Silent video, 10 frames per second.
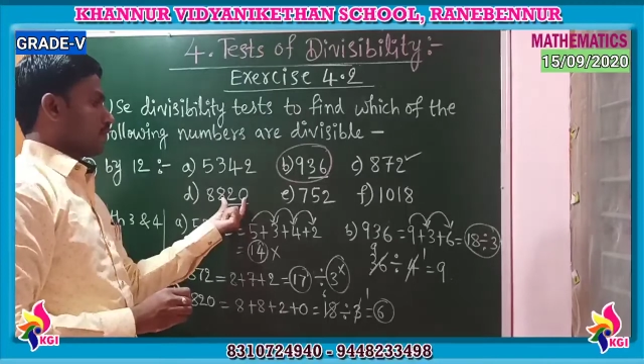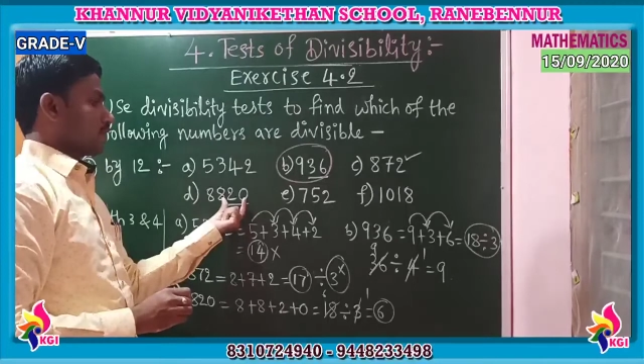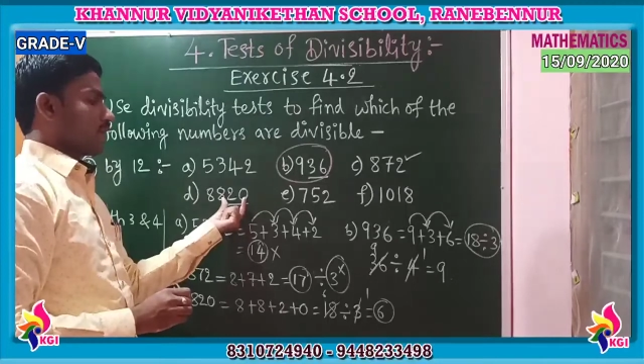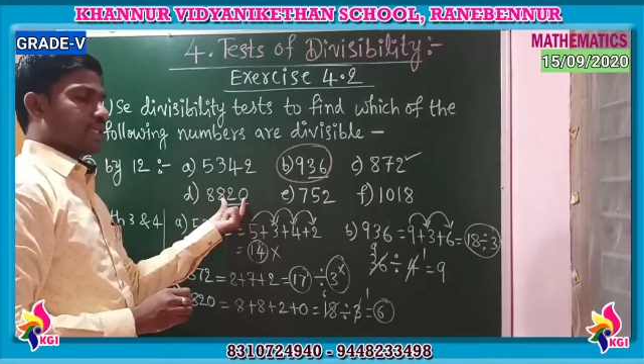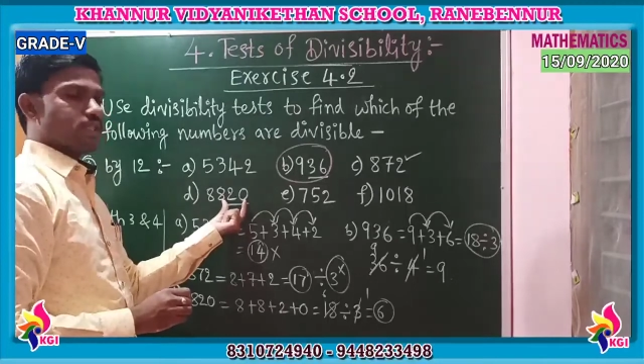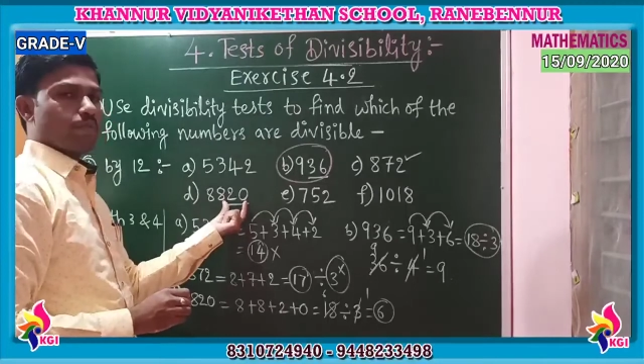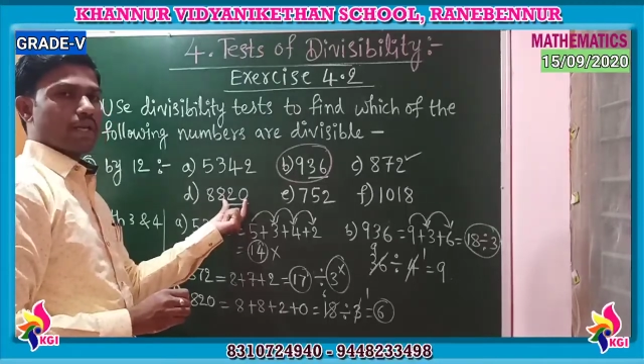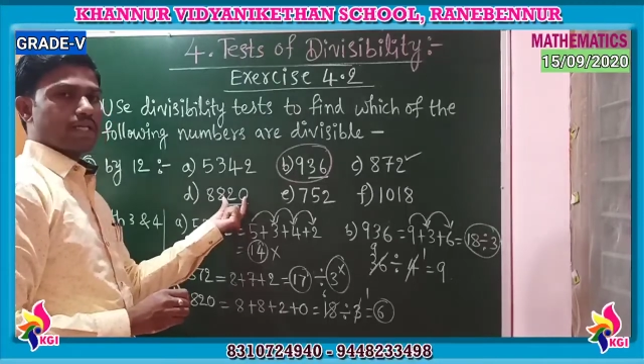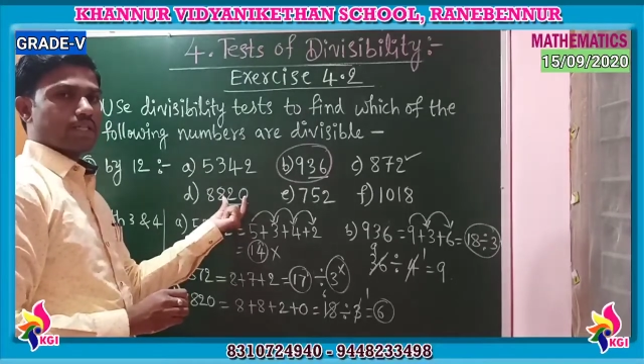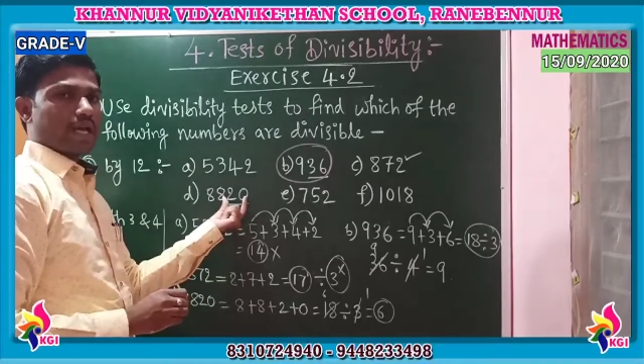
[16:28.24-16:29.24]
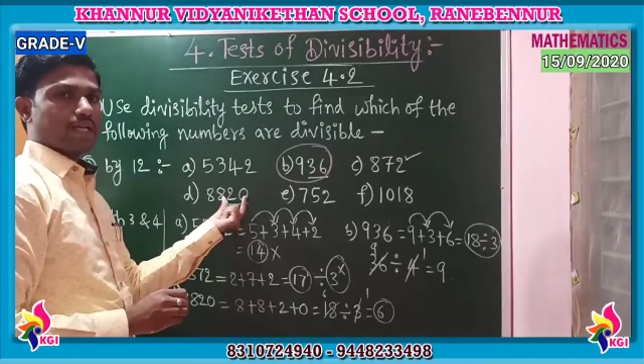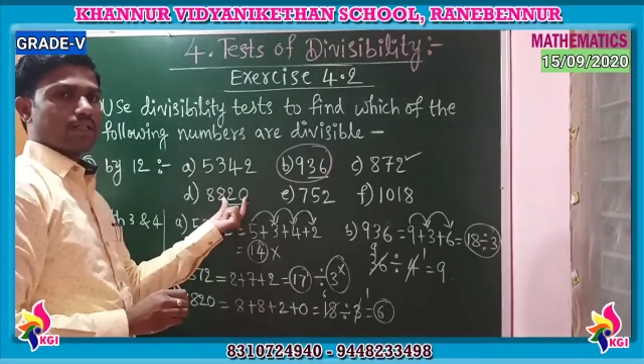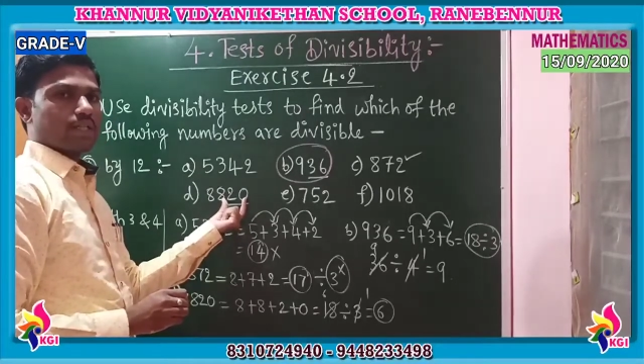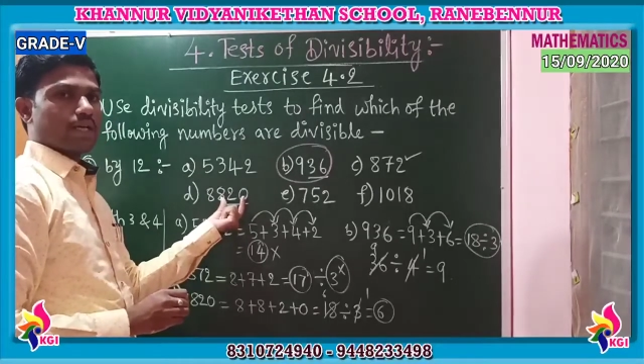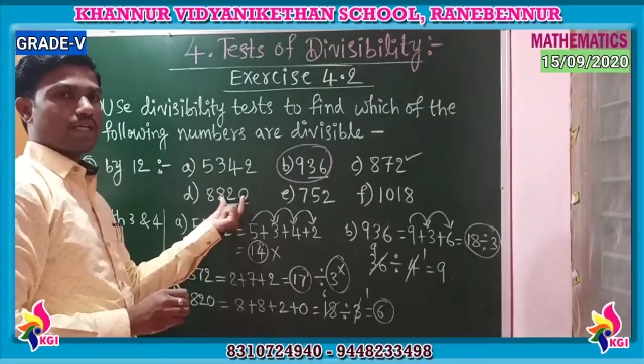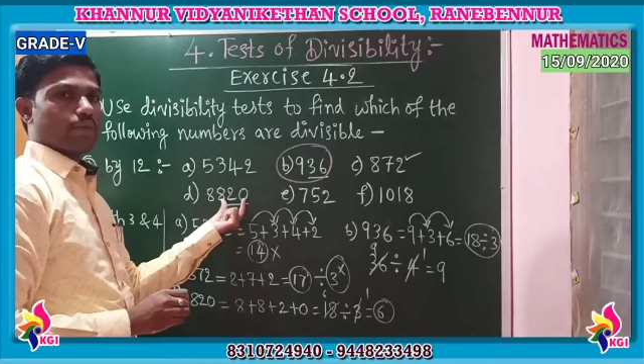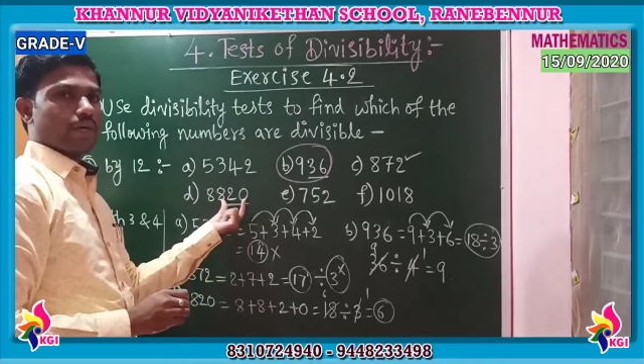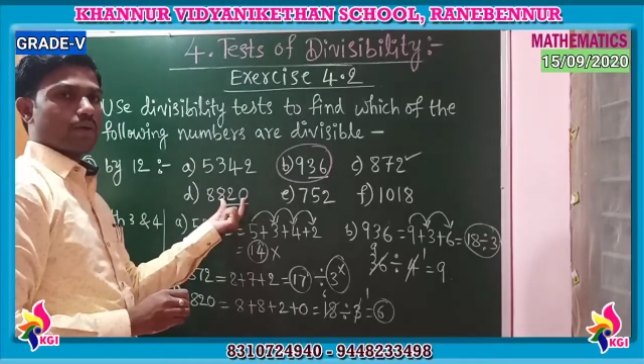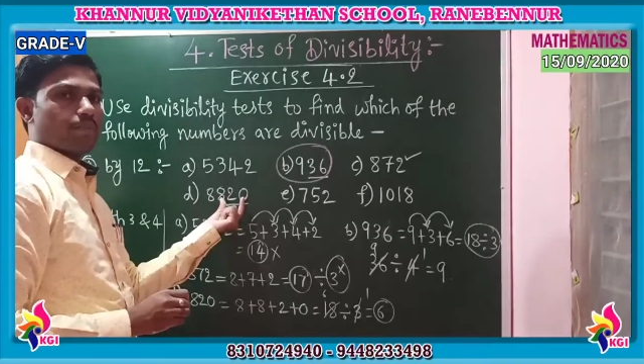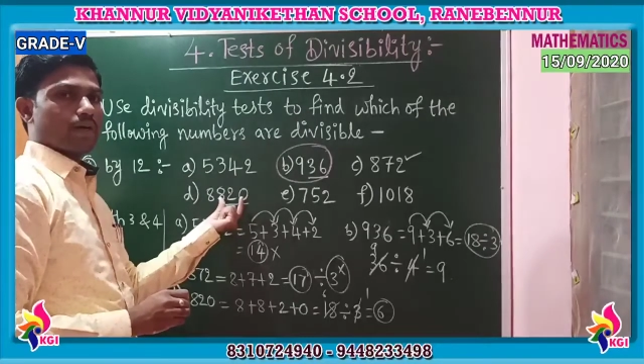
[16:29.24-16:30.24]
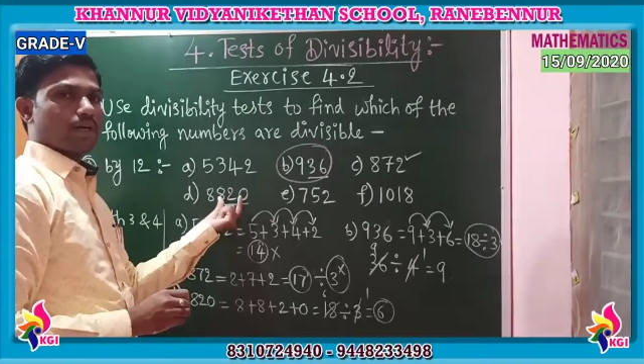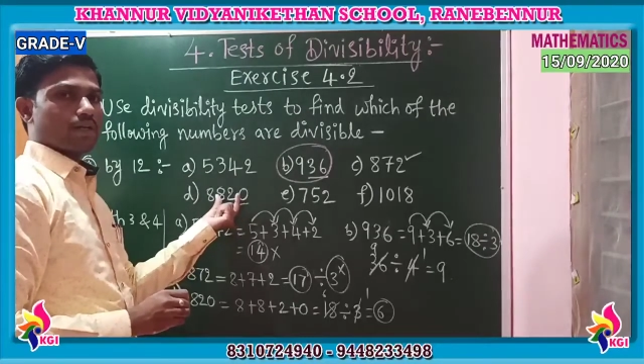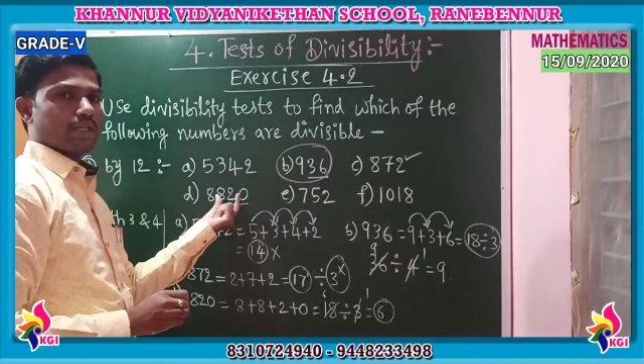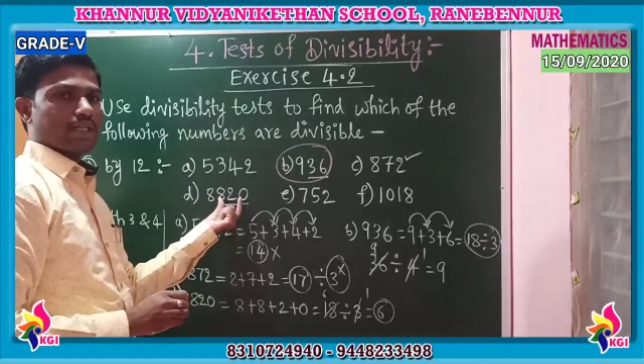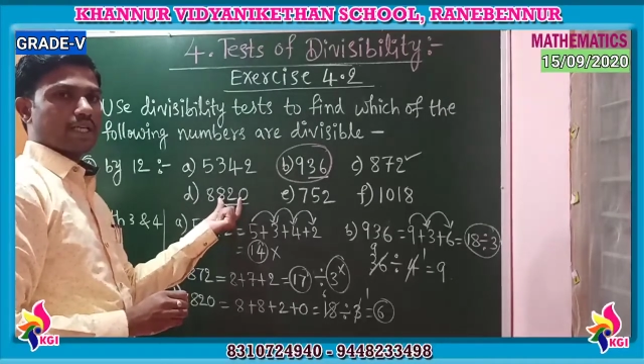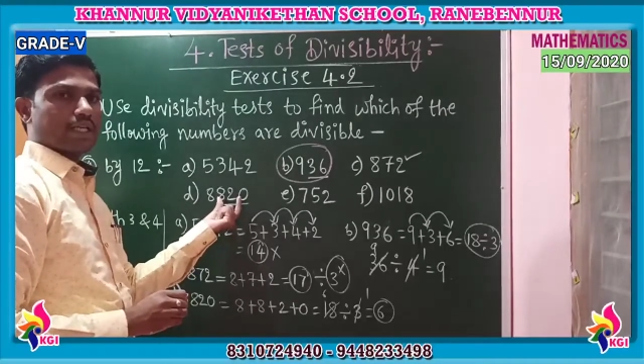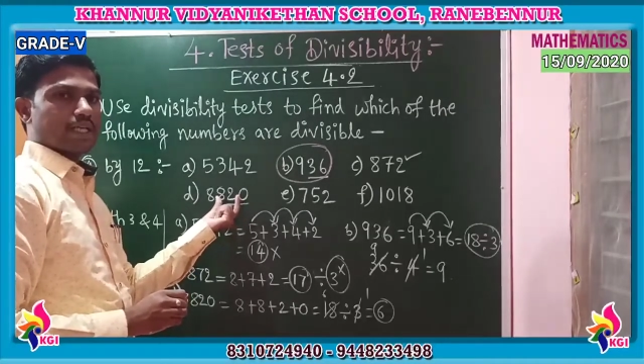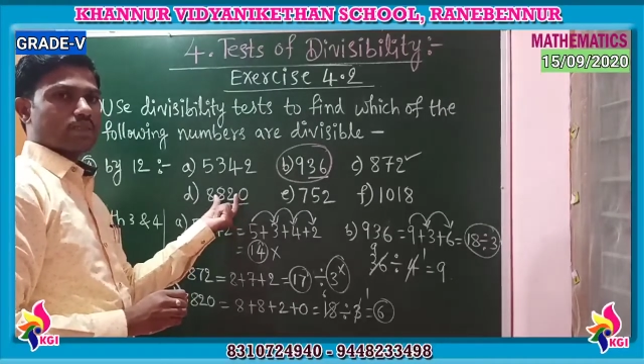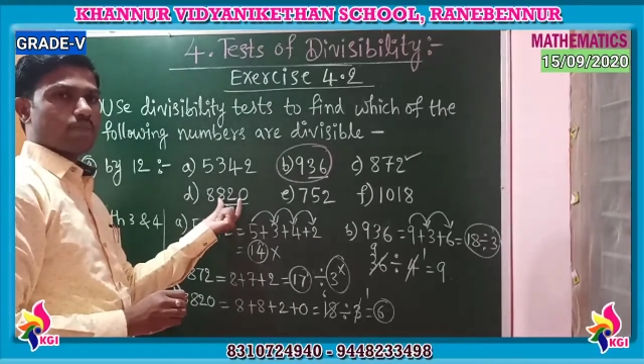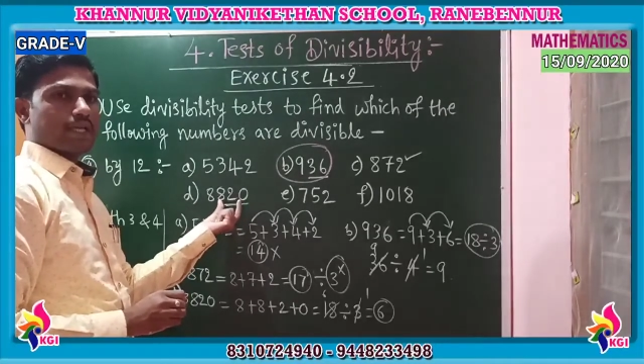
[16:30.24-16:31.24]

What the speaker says: tens place and the given number in the tens